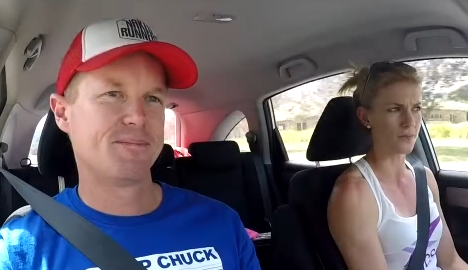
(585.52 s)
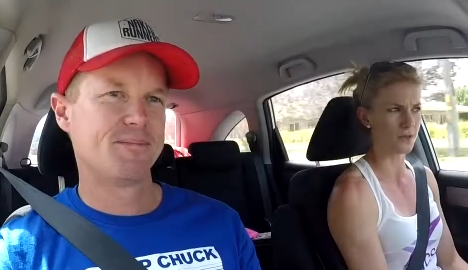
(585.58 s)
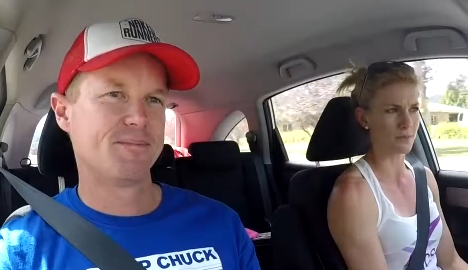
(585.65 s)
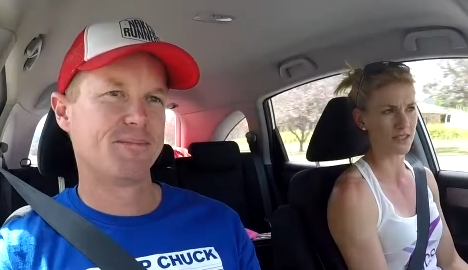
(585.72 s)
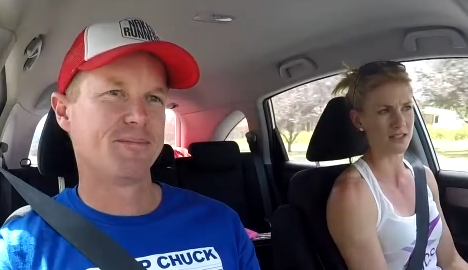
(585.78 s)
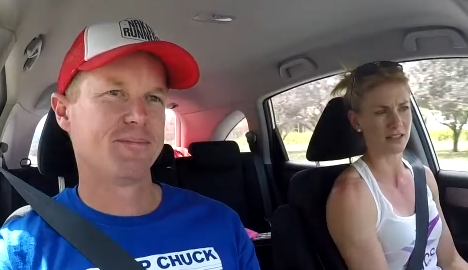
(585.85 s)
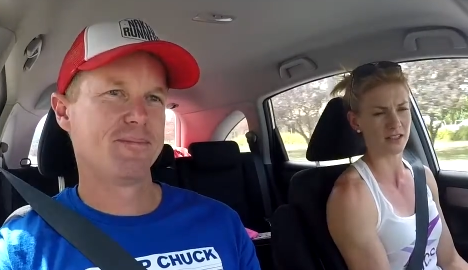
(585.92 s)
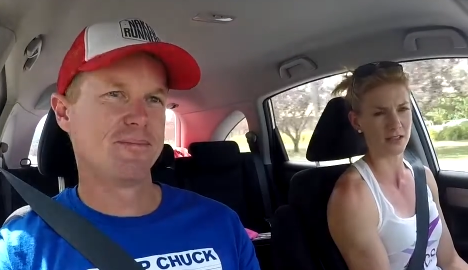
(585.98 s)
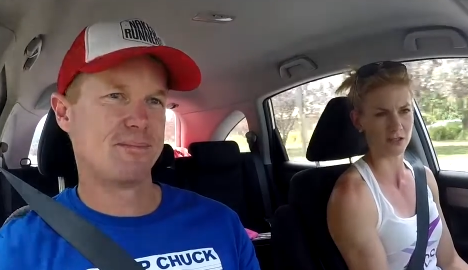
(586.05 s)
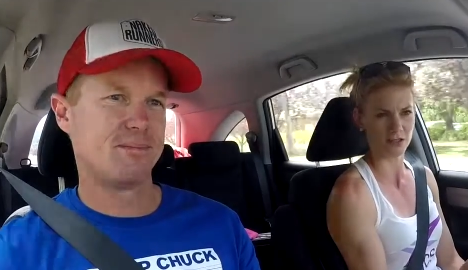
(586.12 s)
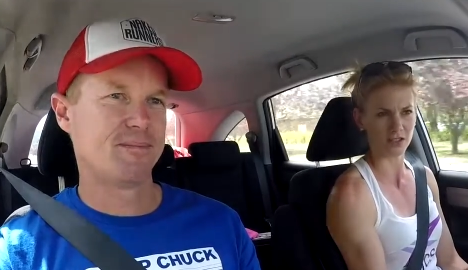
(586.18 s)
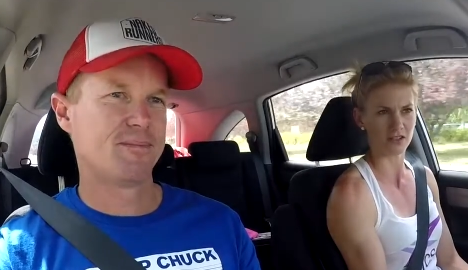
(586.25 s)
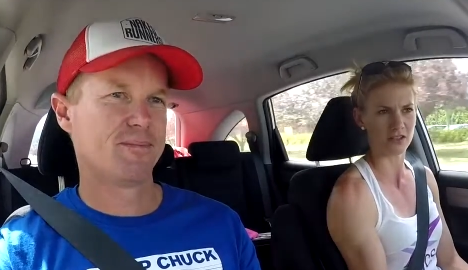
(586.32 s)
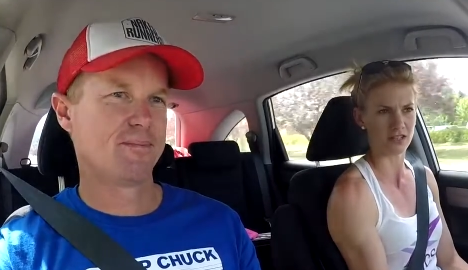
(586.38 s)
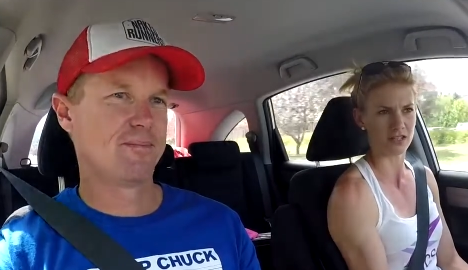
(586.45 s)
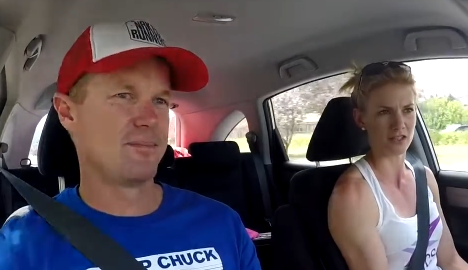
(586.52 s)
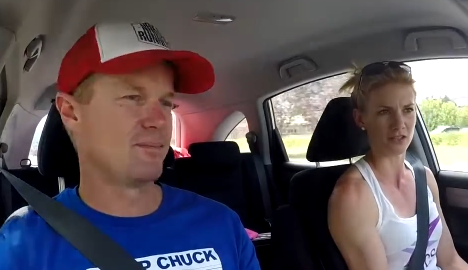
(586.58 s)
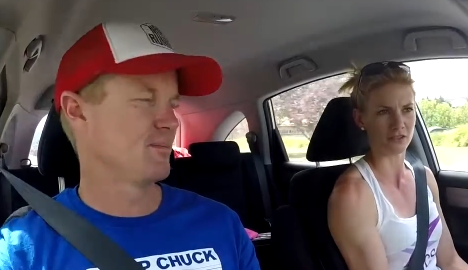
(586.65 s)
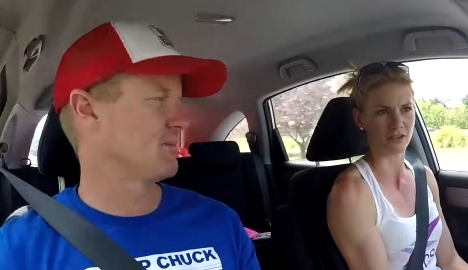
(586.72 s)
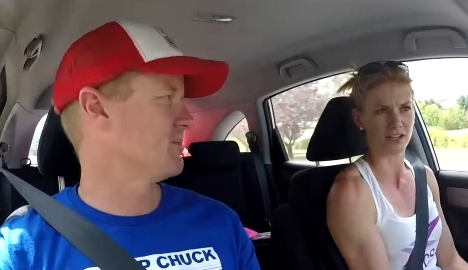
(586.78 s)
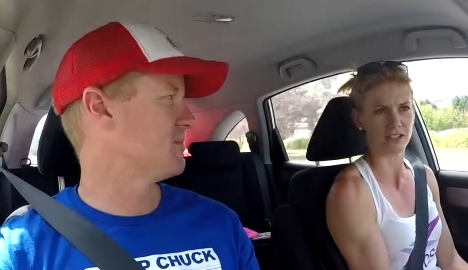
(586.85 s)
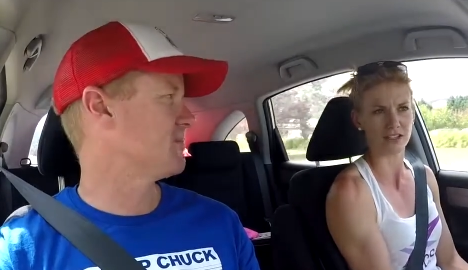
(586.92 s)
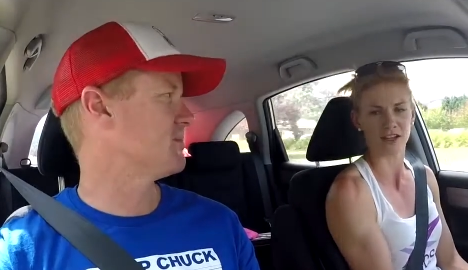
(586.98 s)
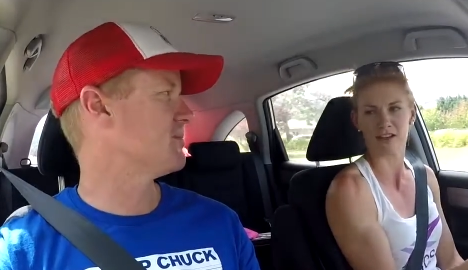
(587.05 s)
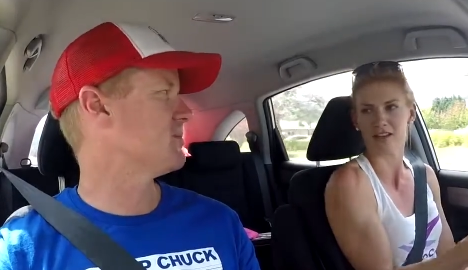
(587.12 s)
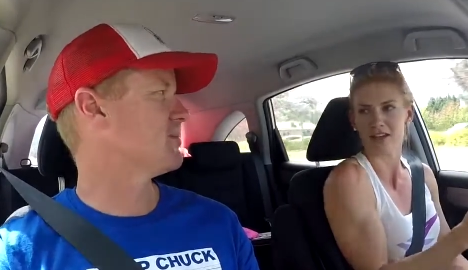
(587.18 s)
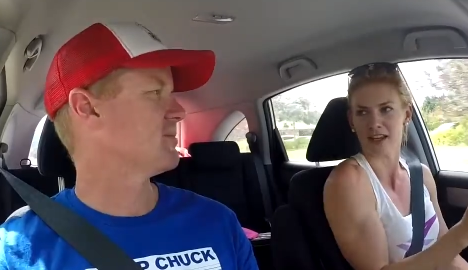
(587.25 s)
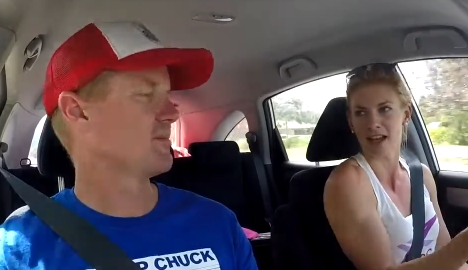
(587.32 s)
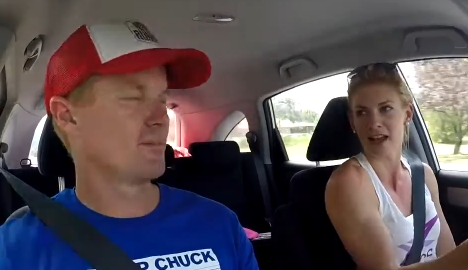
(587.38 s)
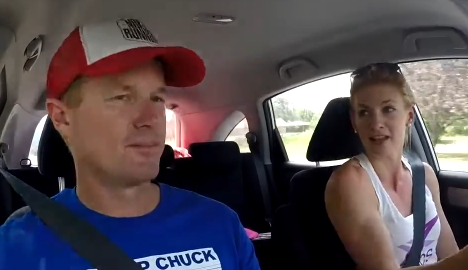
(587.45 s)
Speaker 1: domestically because then you see each other race day and
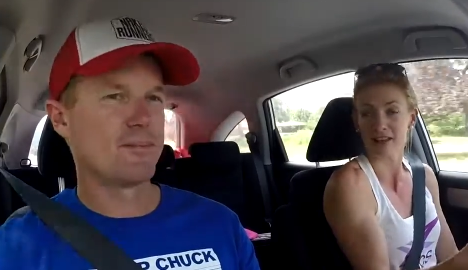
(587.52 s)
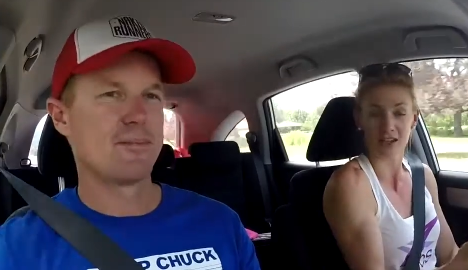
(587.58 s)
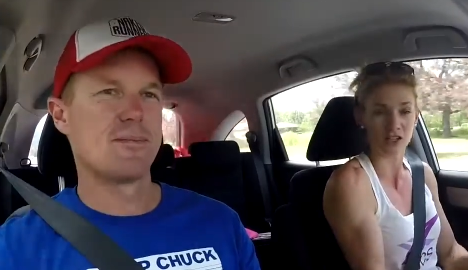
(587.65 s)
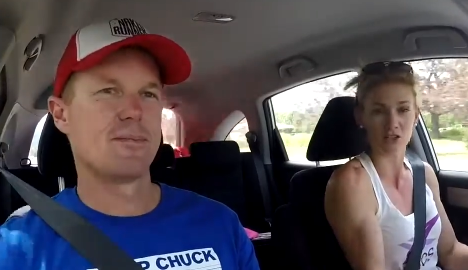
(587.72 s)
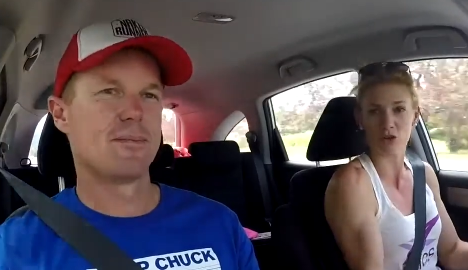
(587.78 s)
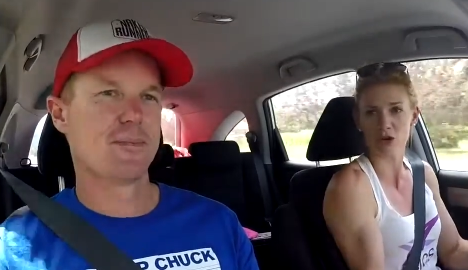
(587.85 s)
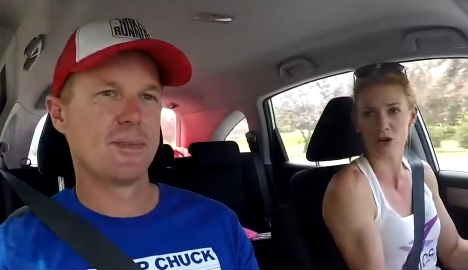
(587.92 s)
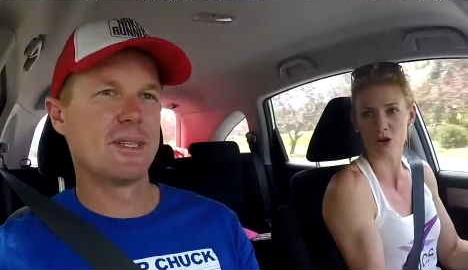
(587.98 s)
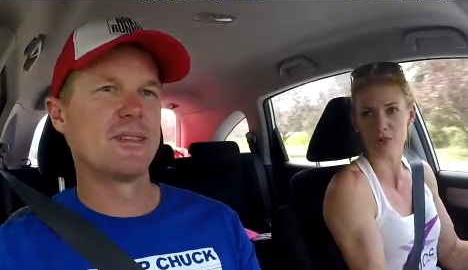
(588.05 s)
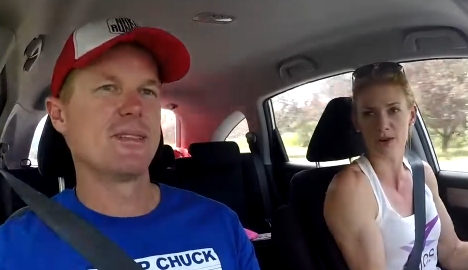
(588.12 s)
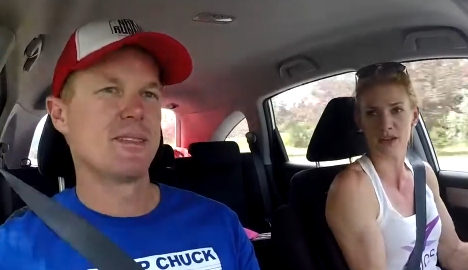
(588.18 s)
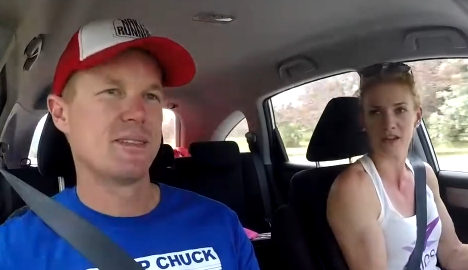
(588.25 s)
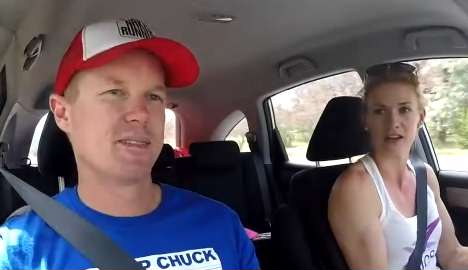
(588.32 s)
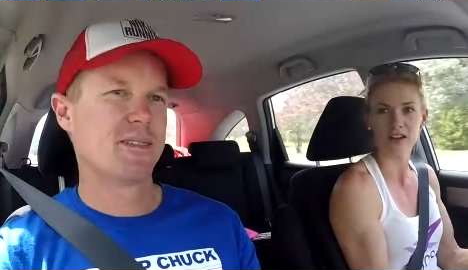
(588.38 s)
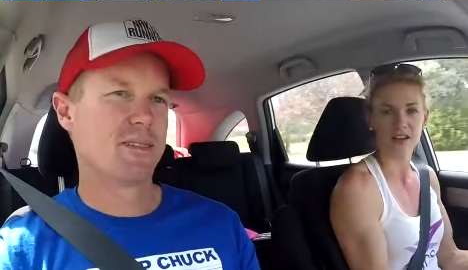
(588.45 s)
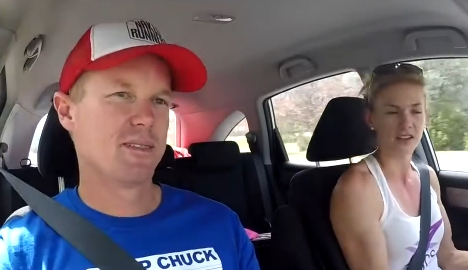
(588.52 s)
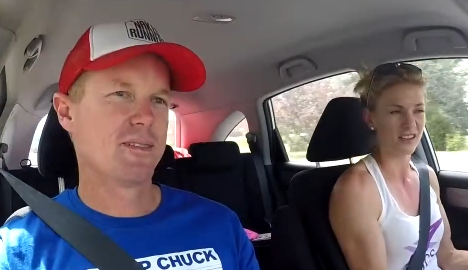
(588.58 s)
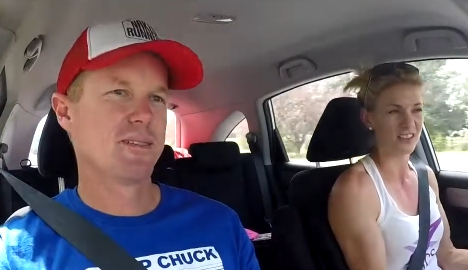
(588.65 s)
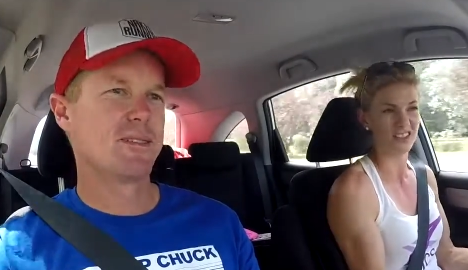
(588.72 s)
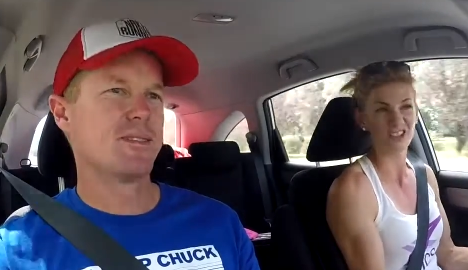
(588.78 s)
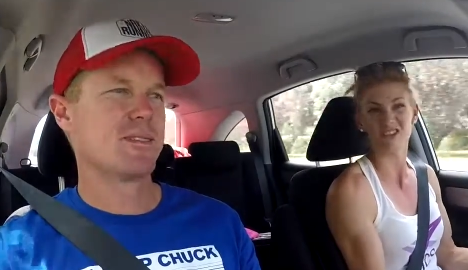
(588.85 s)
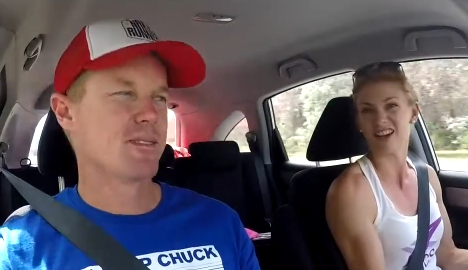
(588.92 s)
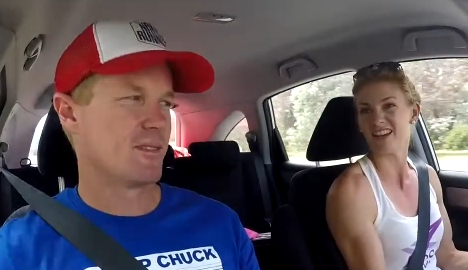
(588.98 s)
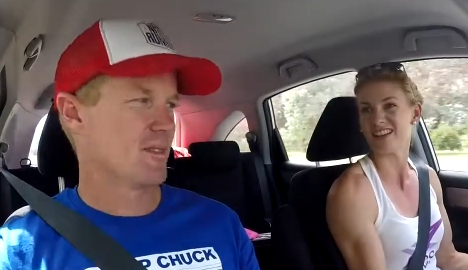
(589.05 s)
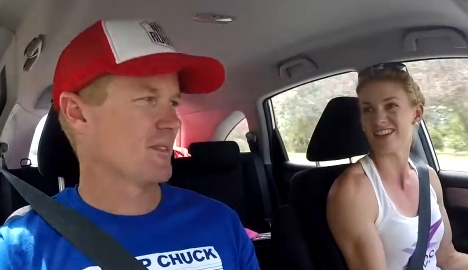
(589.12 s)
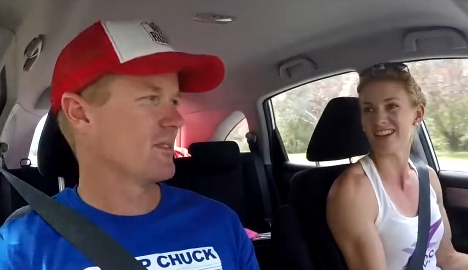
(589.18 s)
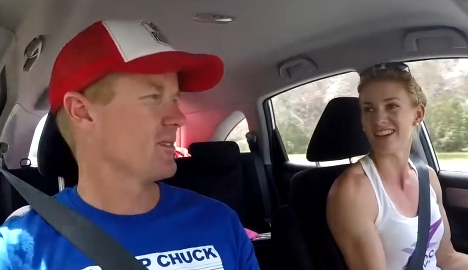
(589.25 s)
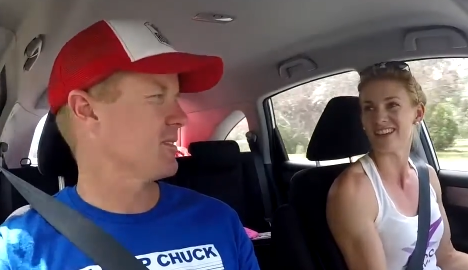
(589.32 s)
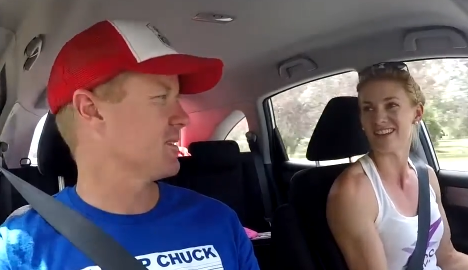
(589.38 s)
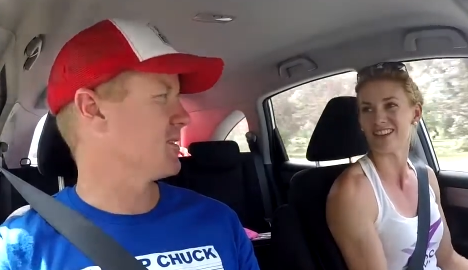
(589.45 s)
you're like, hey, like you talk, but it's still race
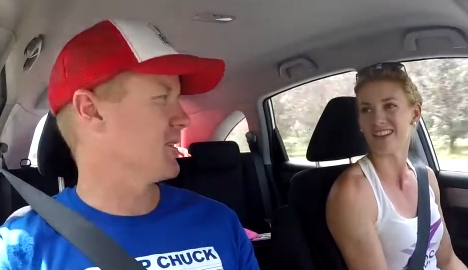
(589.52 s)
day in the